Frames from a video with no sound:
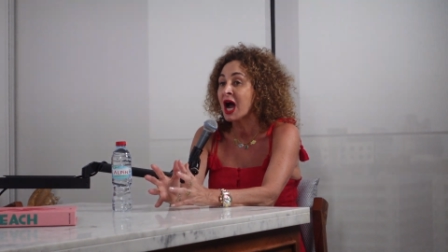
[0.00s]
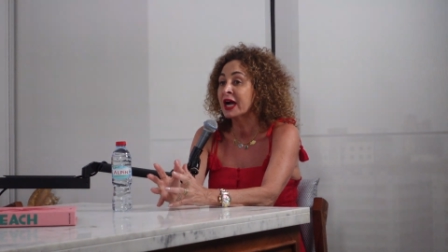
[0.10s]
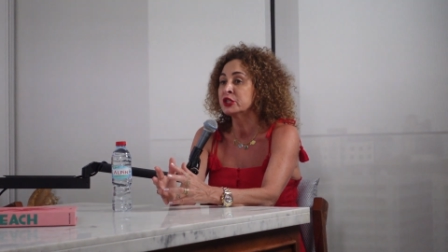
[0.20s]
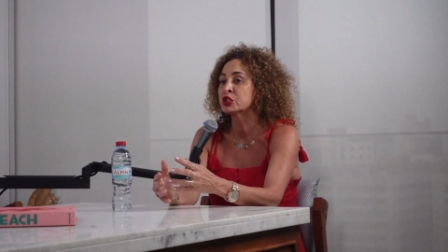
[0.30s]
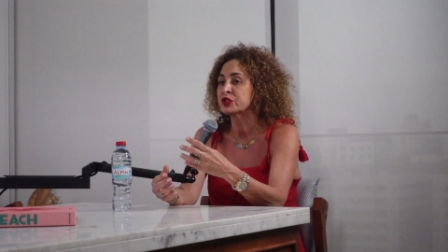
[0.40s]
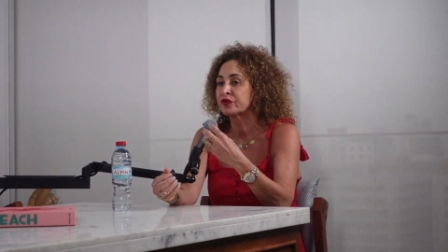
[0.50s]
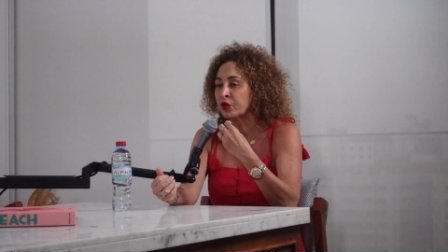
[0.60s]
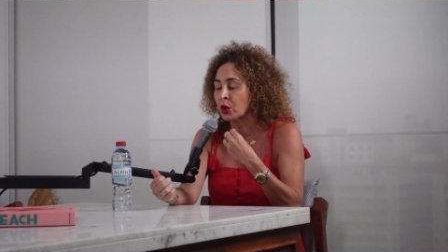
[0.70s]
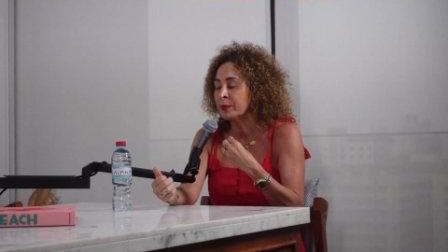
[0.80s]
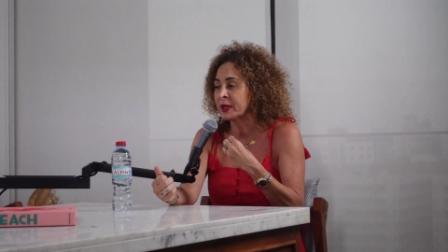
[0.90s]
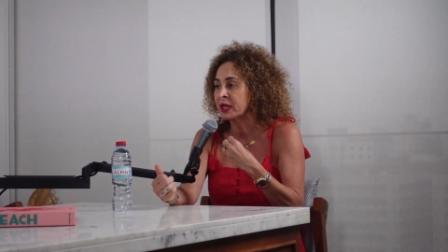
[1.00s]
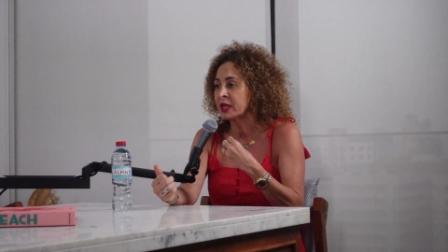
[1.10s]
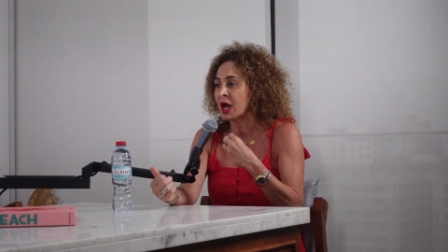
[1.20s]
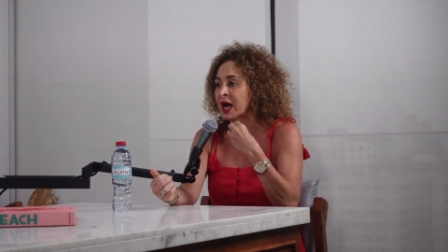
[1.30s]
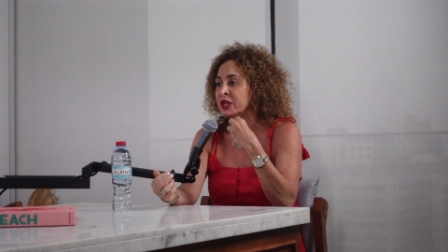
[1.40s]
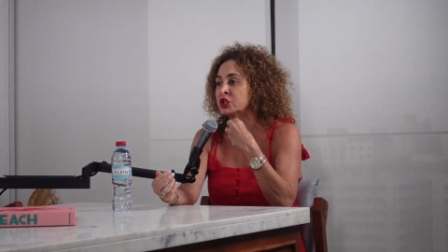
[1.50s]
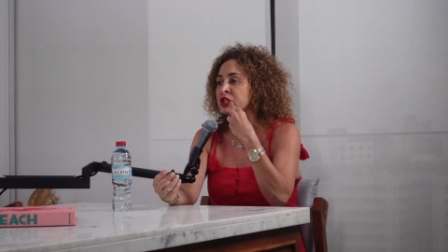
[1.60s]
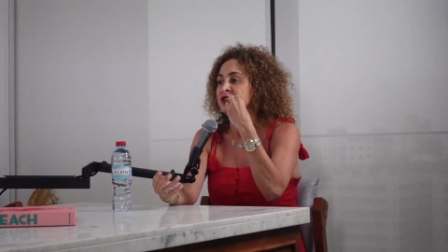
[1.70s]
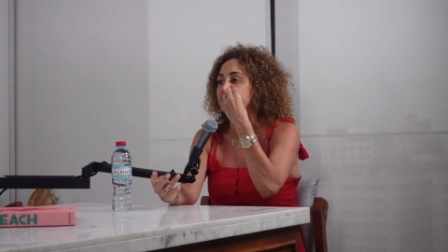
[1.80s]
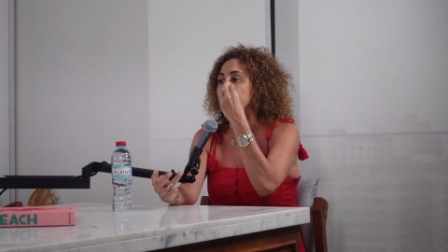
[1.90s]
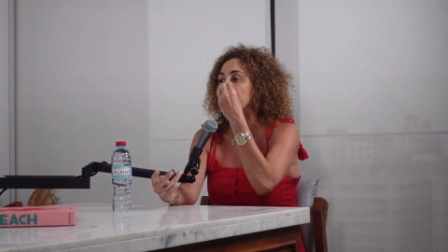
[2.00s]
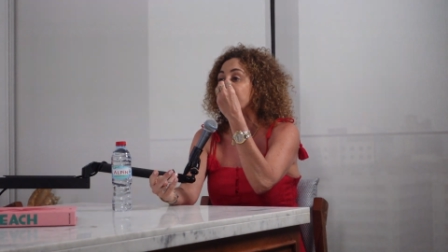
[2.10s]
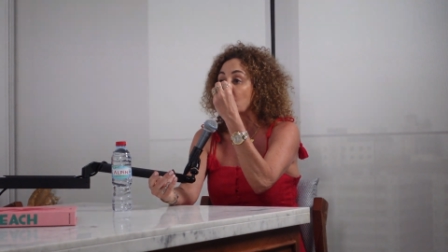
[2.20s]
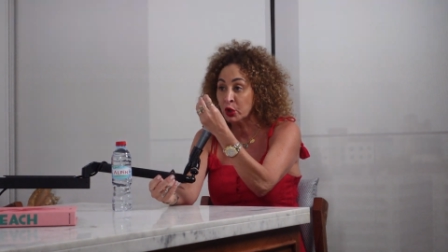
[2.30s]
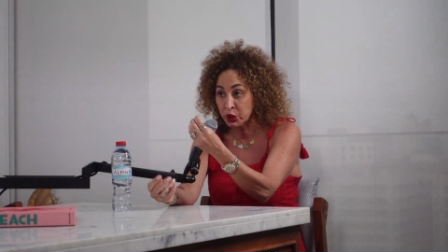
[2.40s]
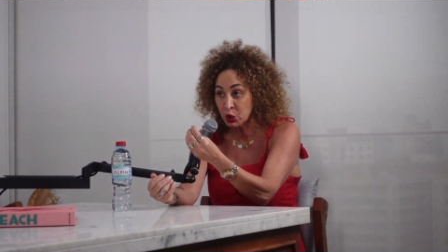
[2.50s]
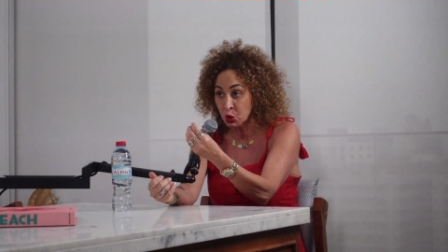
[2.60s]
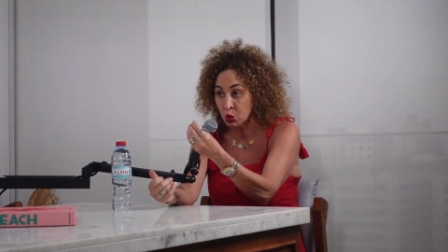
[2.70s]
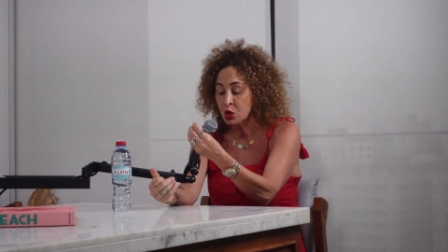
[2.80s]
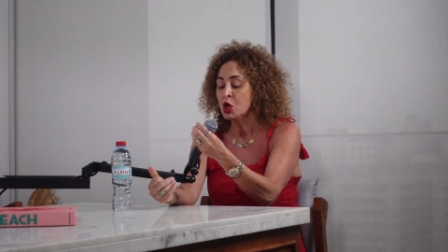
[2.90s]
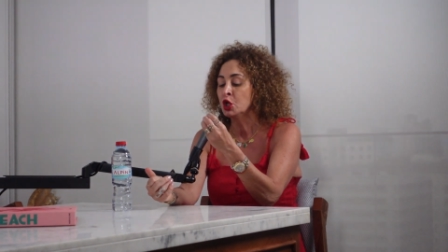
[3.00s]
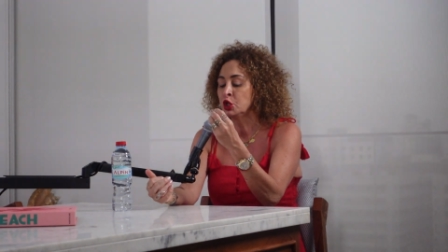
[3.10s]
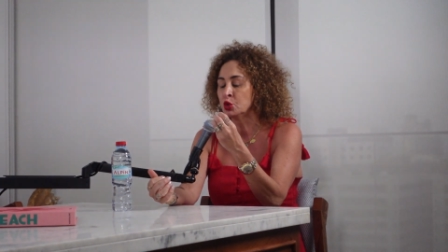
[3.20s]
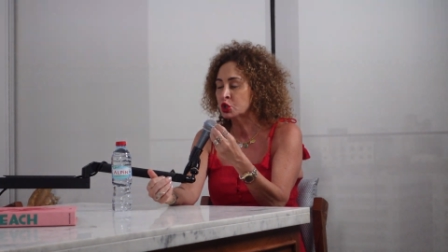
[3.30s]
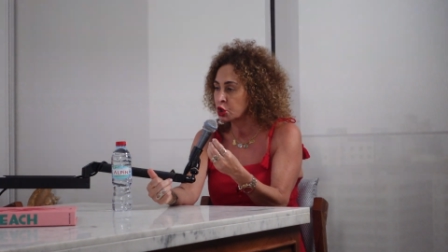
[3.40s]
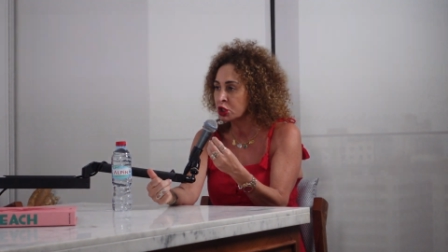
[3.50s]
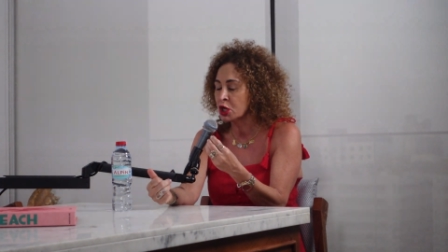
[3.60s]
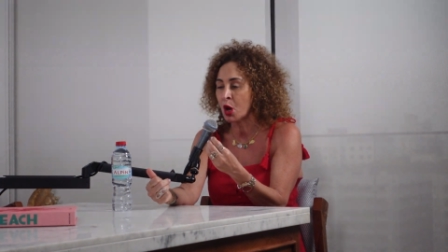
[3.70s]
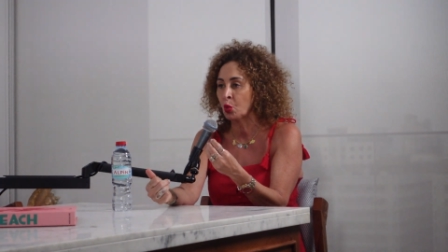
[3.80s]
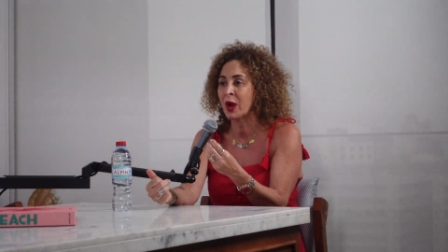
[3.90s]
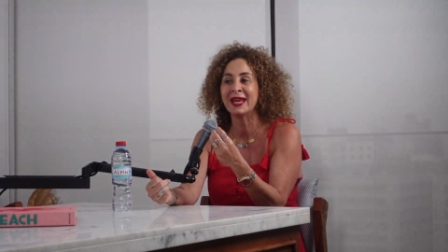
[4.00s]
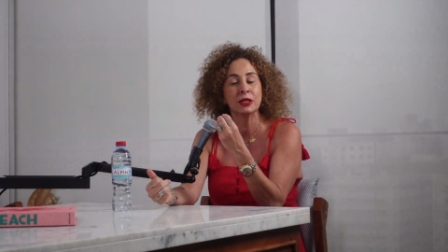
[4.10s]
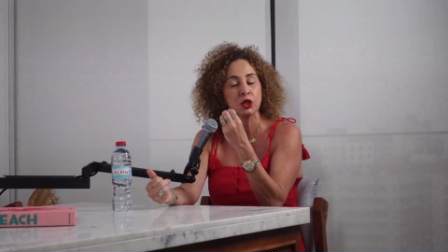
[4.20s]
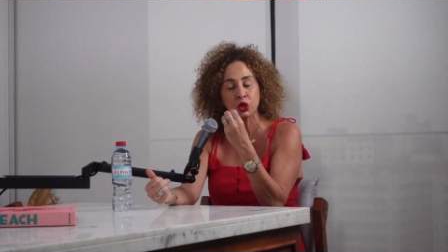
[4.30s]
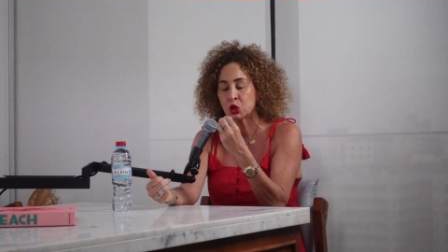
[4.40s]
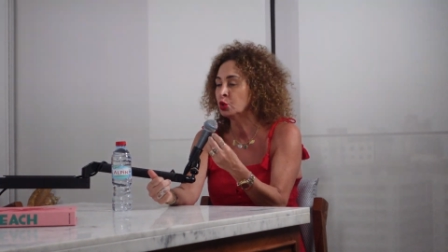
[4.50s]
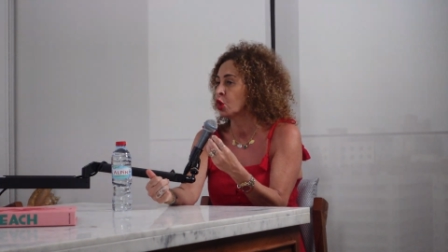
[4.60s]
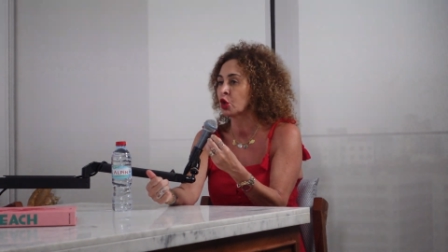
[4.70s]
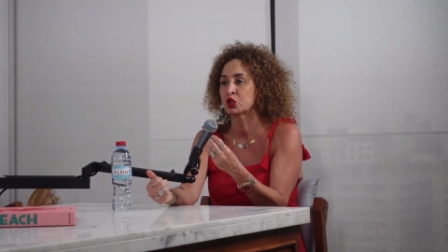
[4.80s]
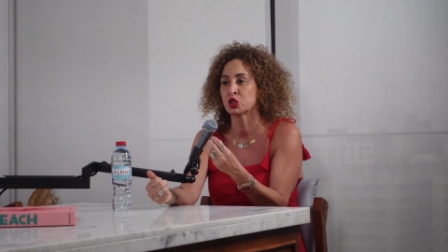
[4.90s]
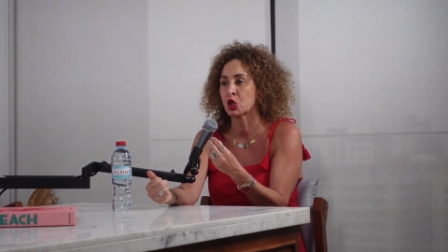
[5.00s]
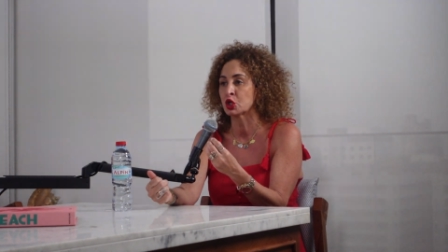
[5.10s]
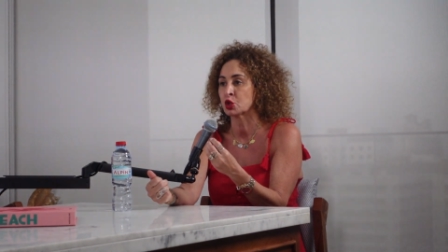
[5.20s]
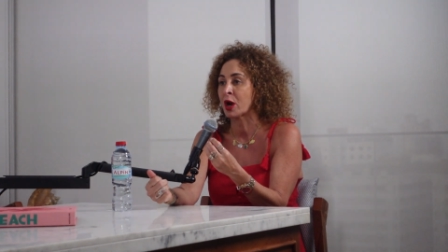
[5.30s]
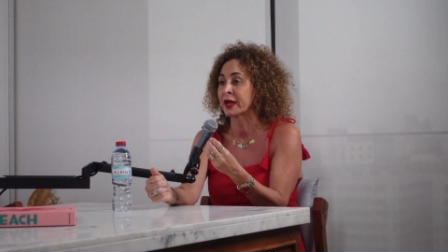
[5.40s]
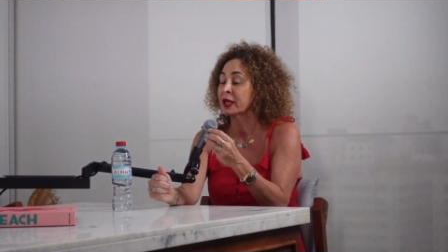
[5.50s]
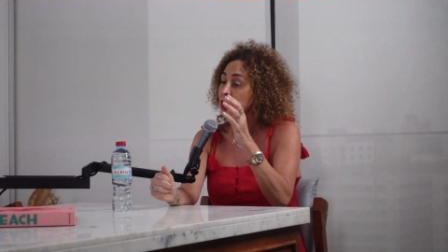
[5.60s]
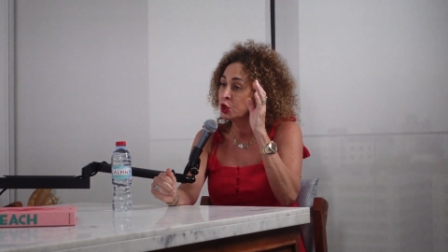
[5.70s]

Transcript: I just, for me, I just feel for you, you should not wait too long to start trying.